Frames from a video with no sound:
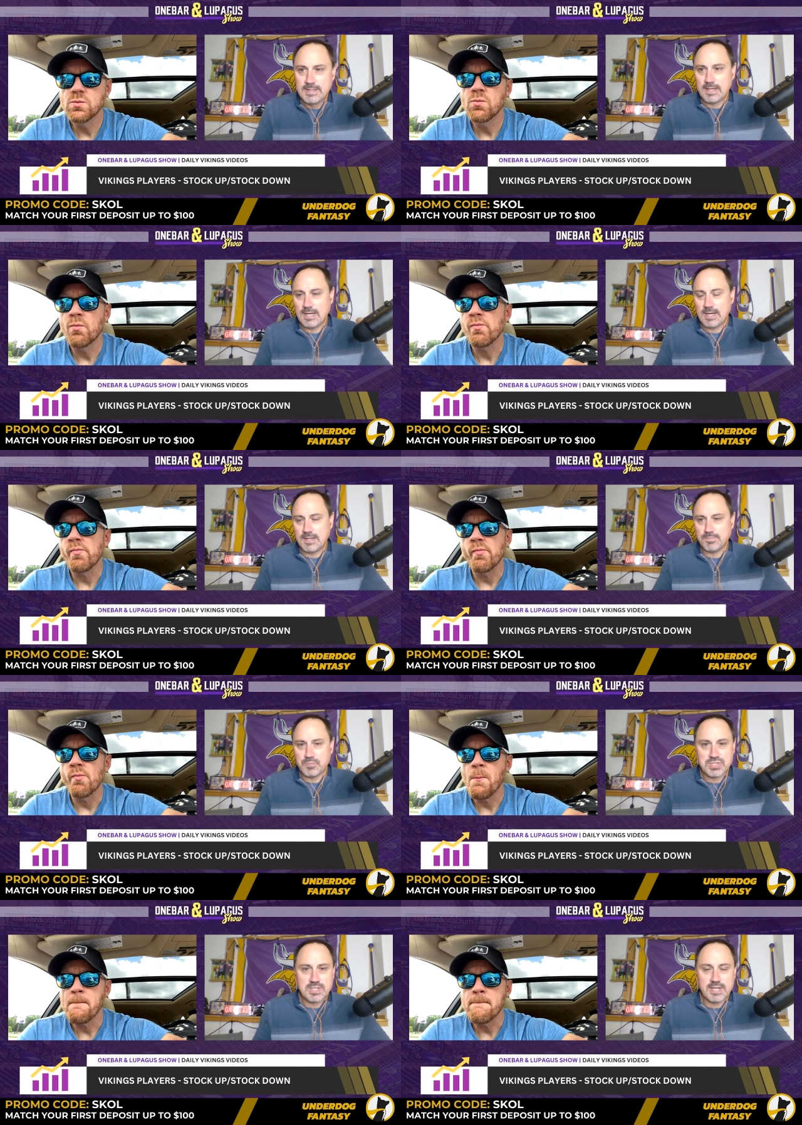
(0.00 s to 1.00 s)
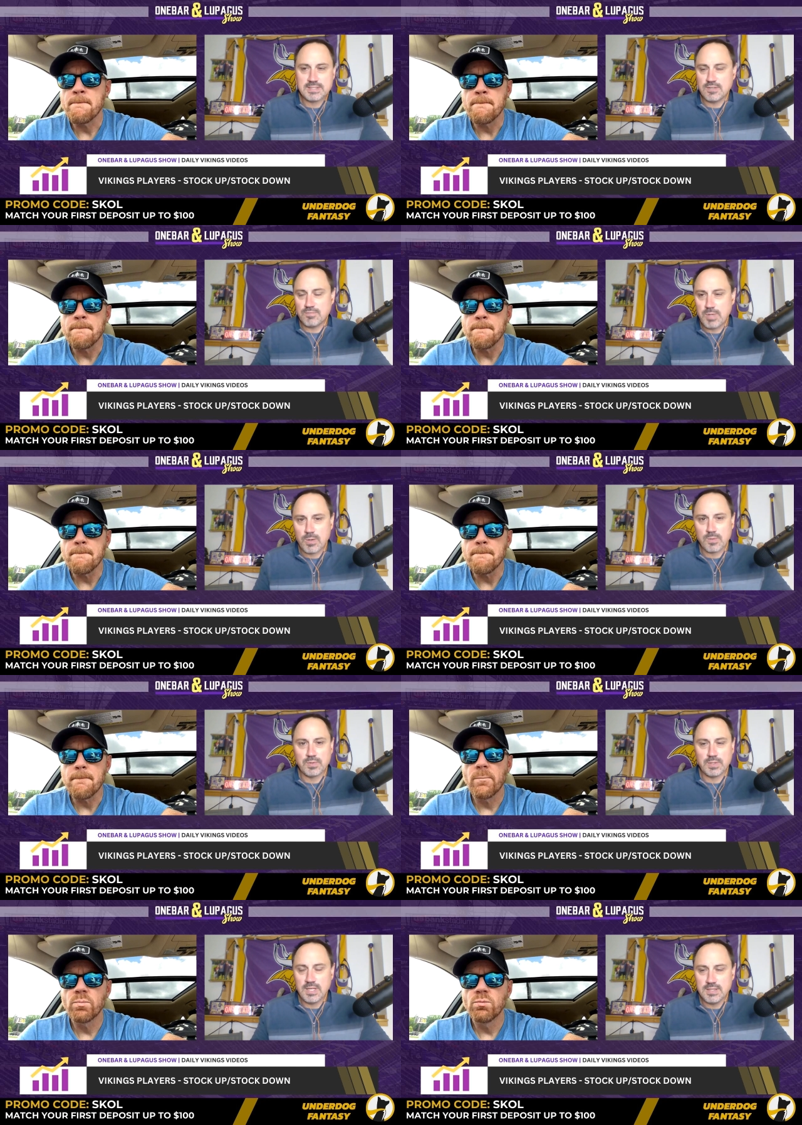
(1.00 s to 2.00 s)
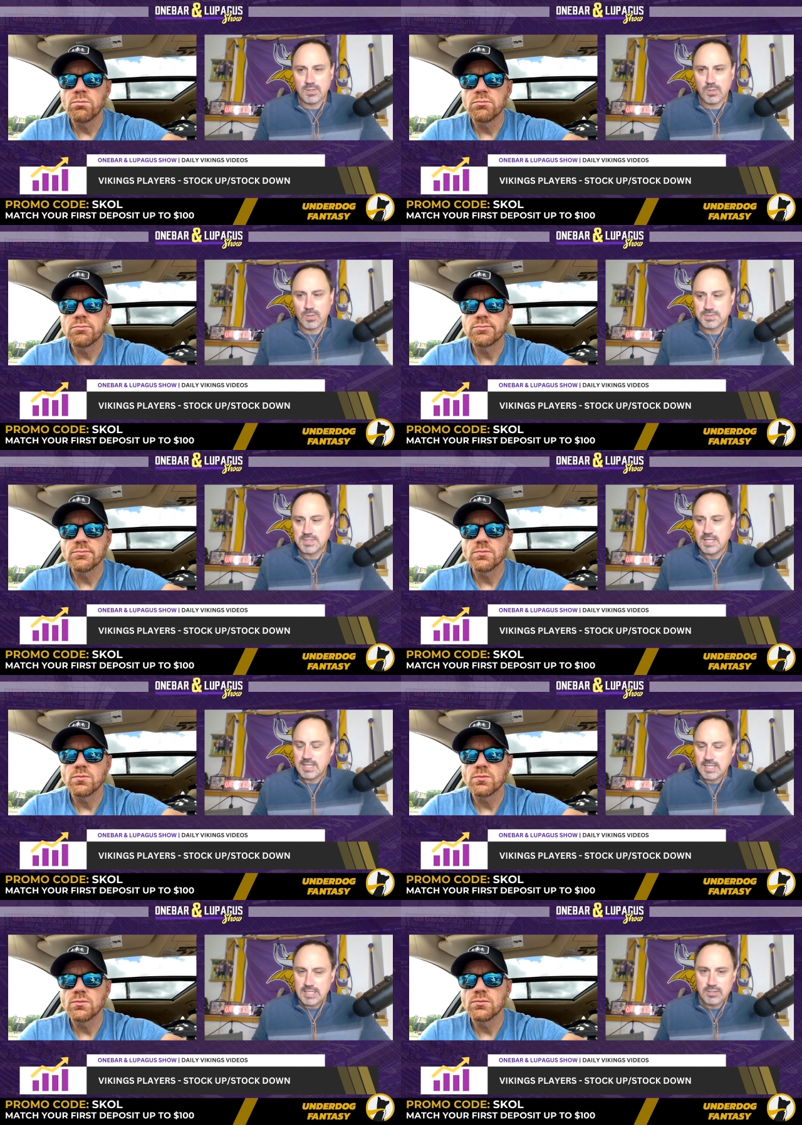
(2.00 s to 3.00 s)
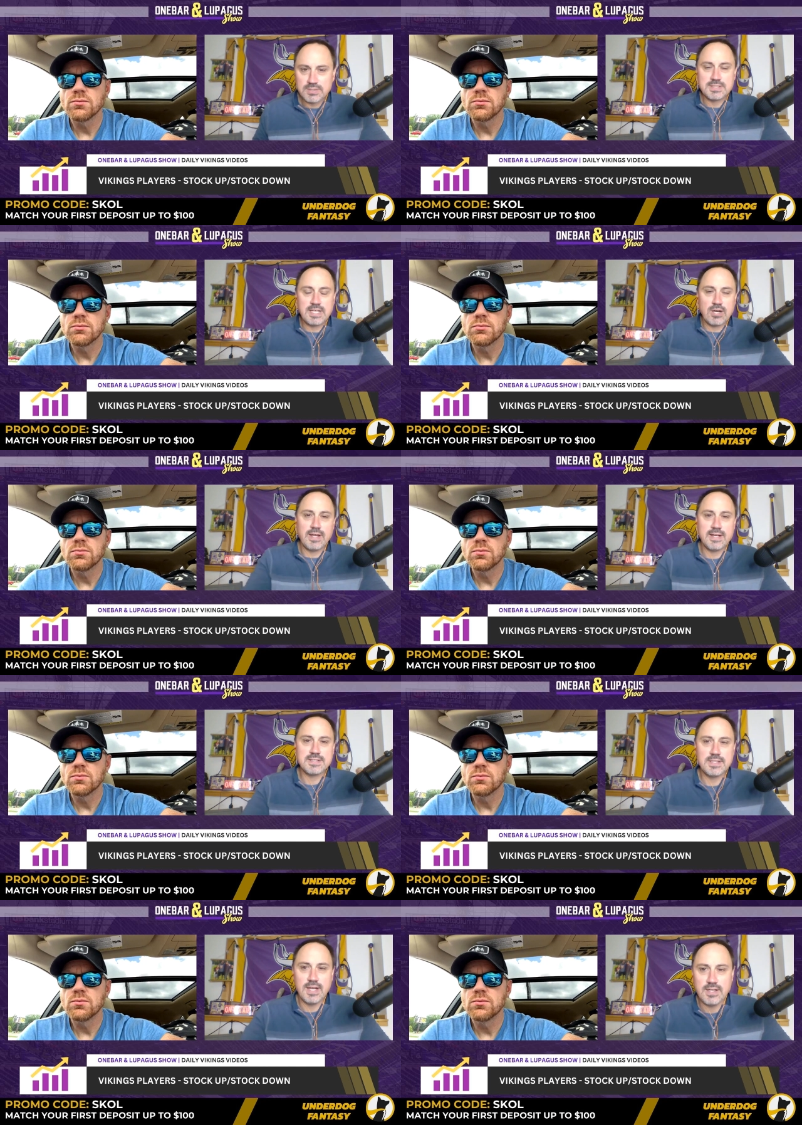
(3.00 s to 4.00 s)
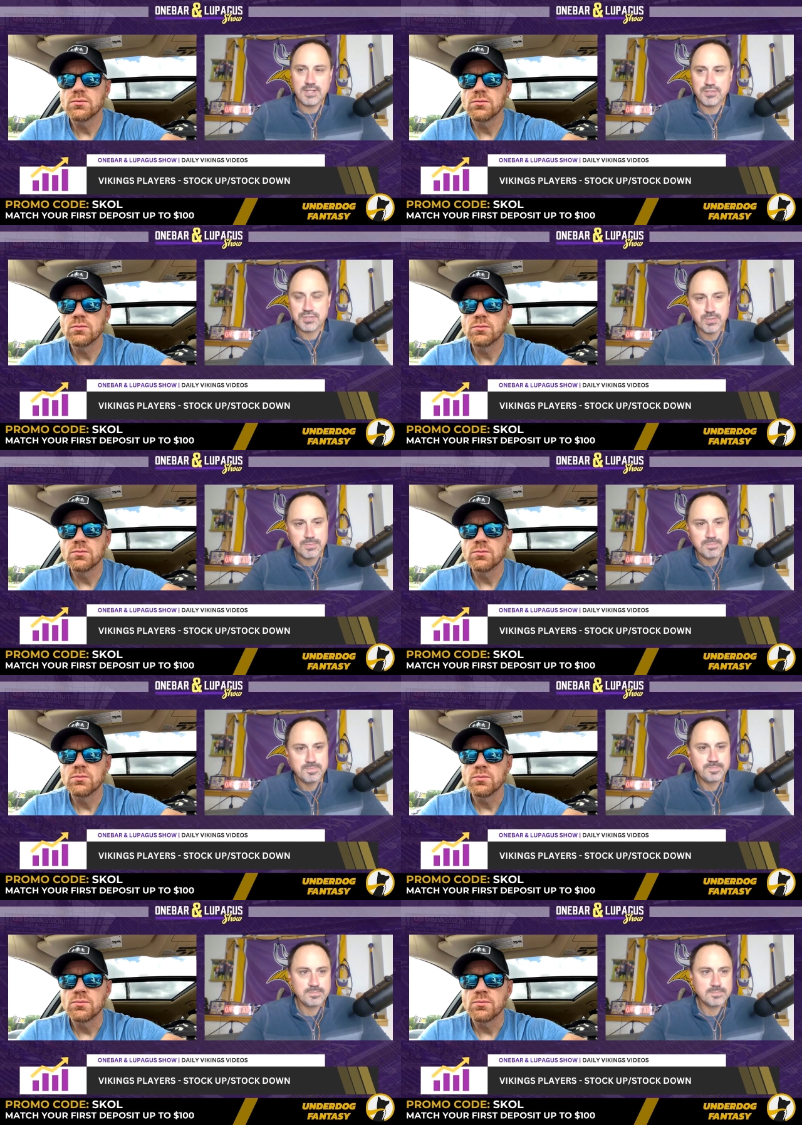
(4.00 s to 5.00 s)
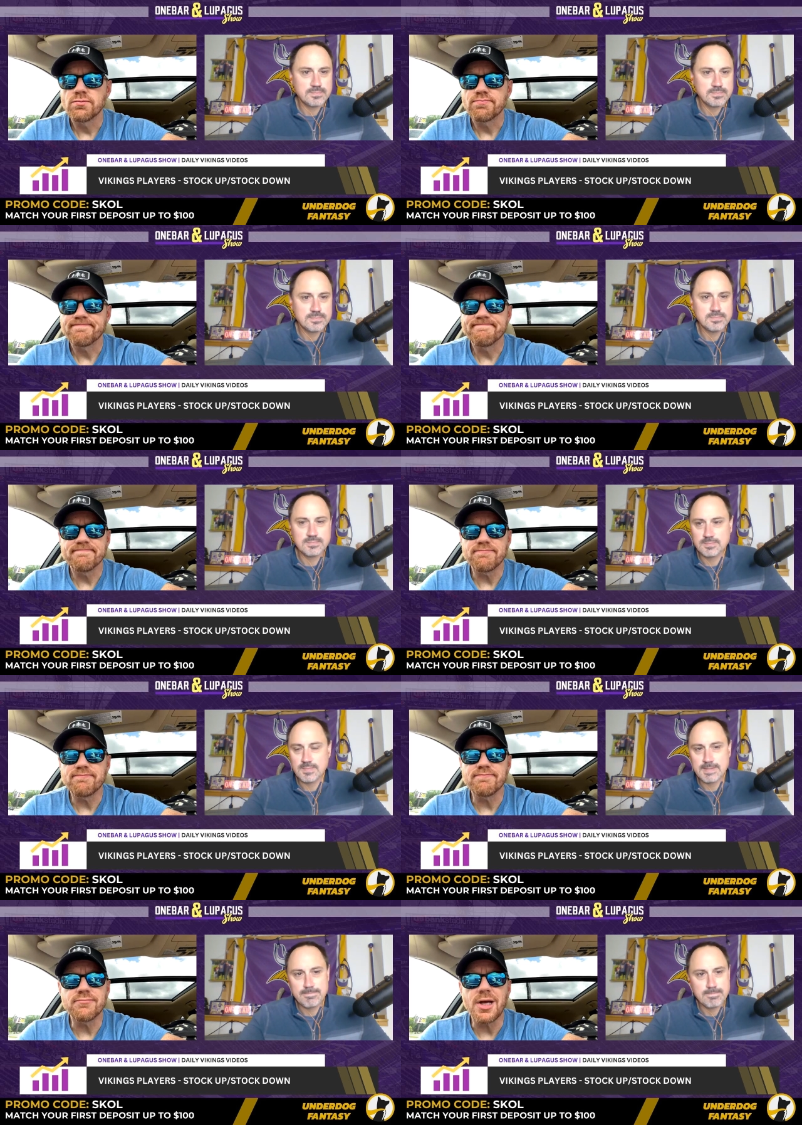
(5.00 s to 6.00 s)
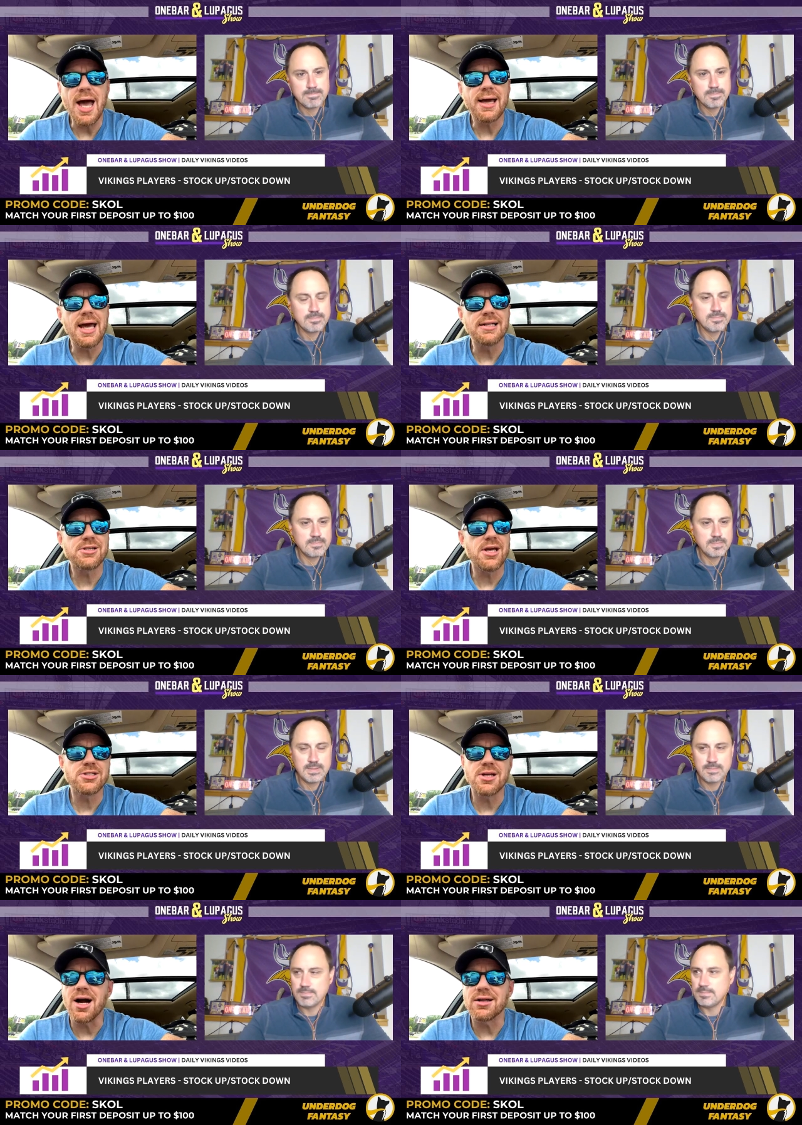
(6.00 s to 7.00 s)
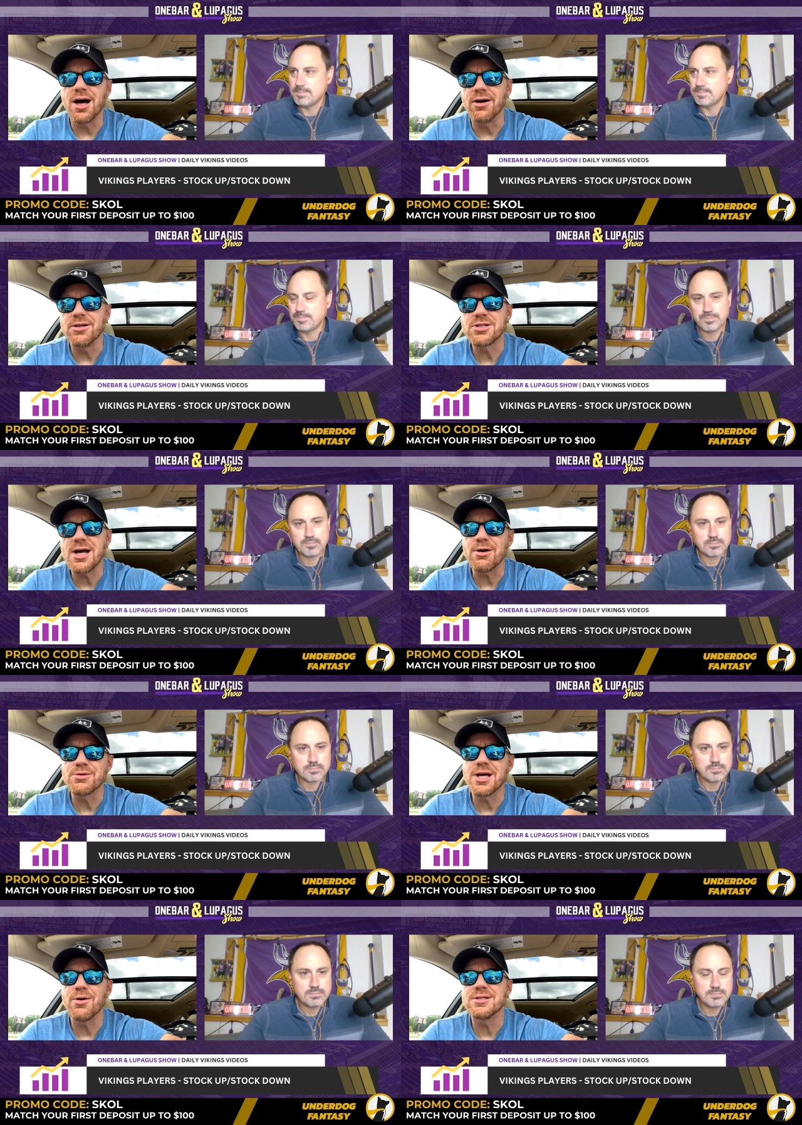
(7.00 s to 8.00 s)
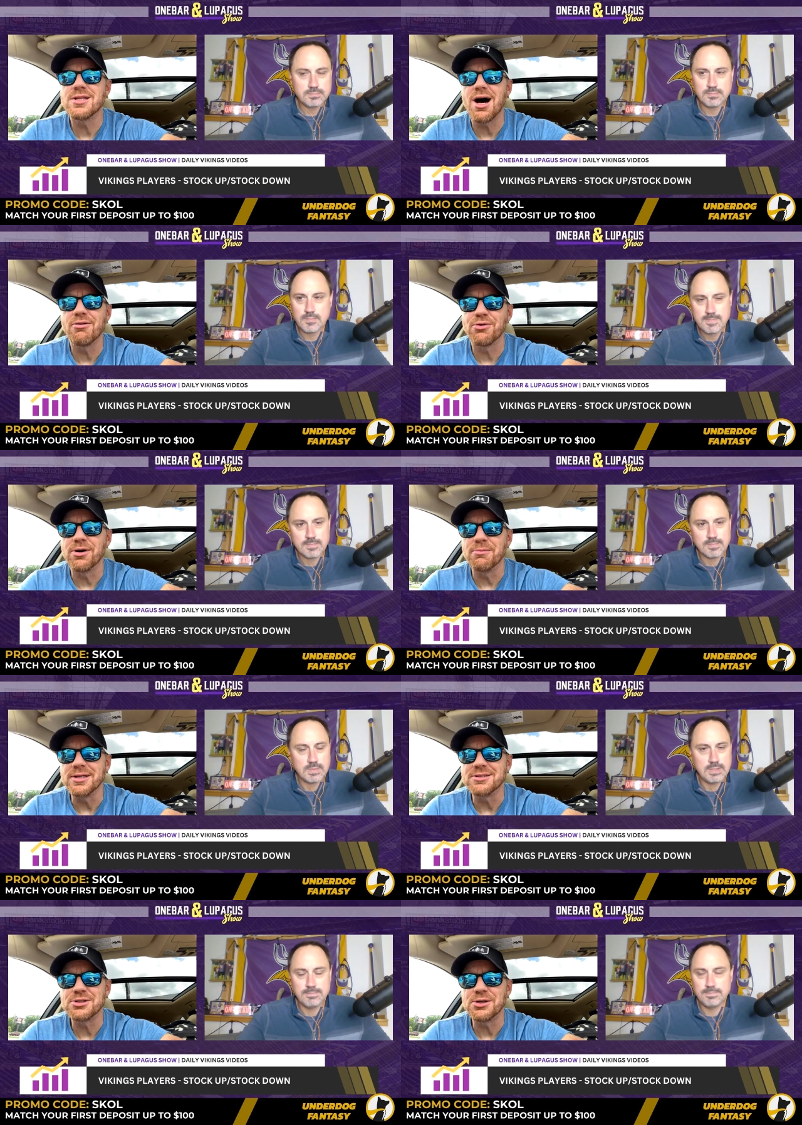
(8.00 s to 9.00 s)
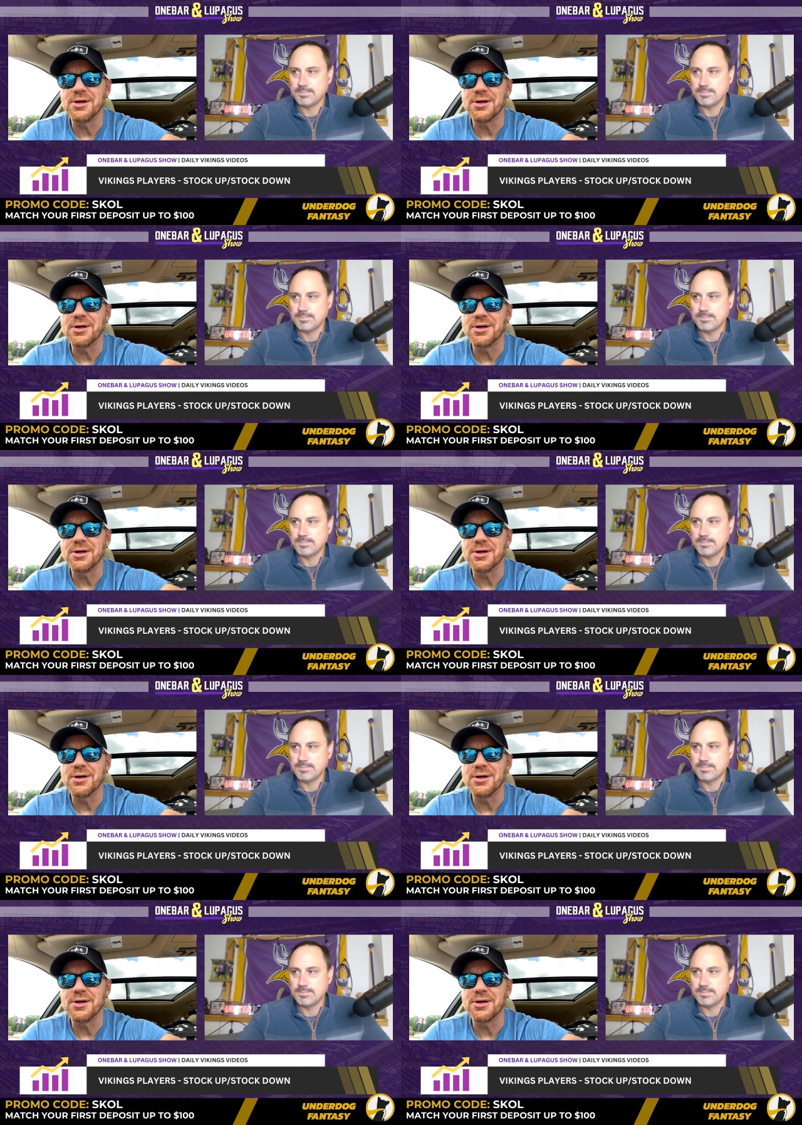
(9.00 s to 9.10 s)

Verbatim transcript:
Speaker 1: Uh, decisive, powerful, hitting the holes. He looked scared last night, and it showed.
Speaker 2: Yeah, I can't say stock down. His stock was always down for me, so